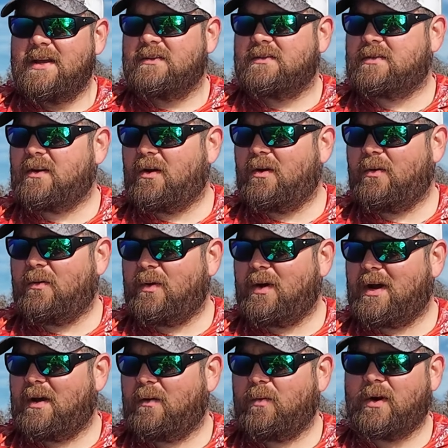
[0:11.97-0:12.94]

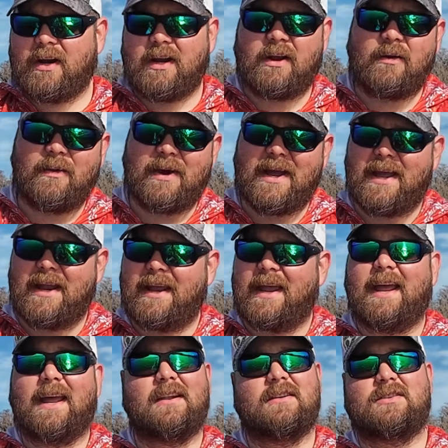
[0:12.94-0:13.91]
So we're gonna go ahead
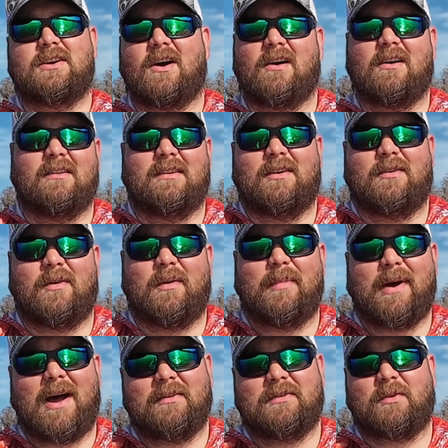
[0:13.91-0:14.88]
and talk a little
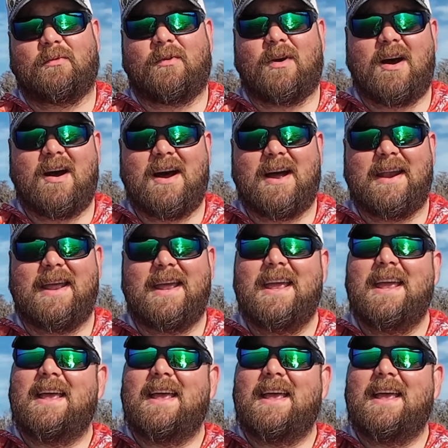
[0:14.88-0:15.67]
about the rod,